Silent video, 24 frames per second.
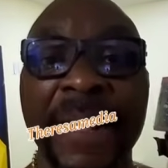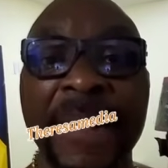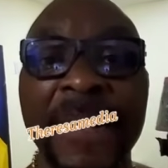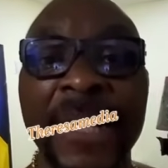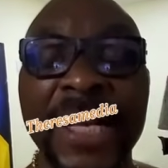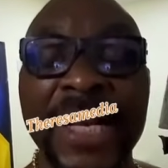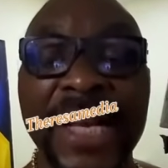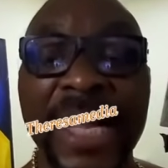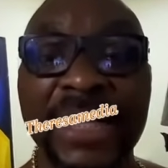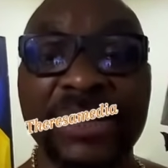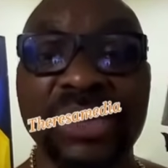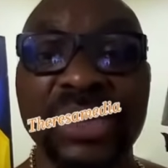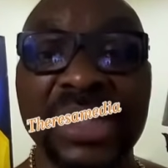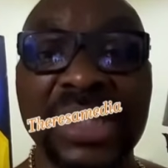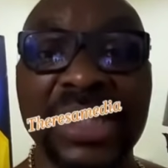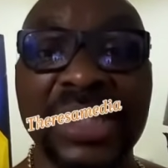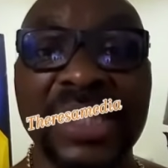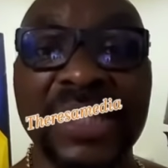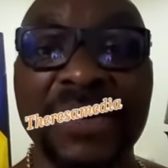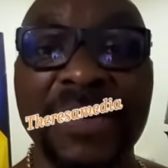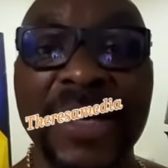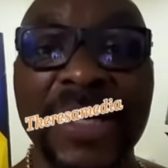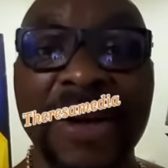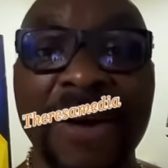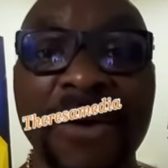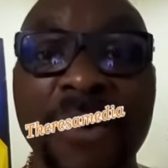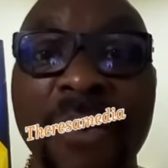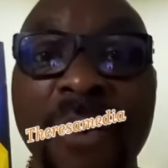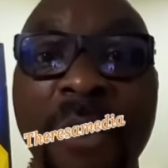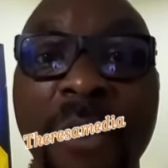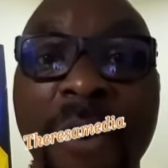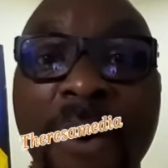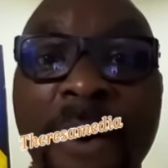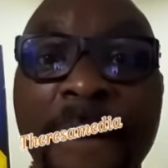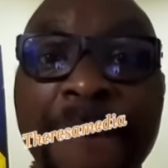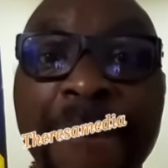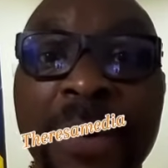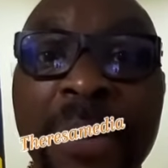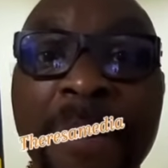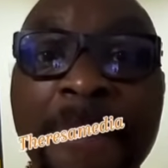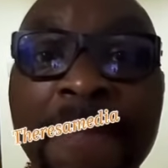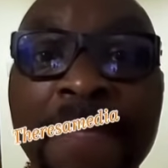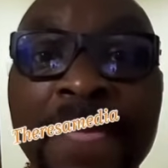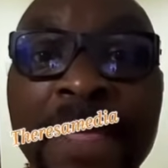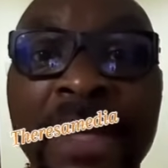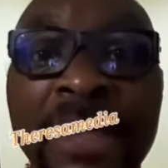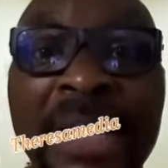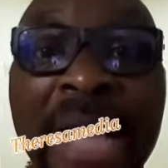electricity we don't go up.
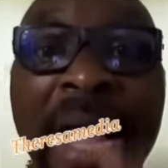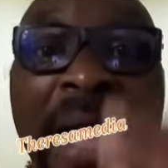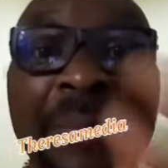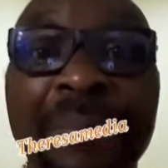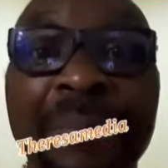Now he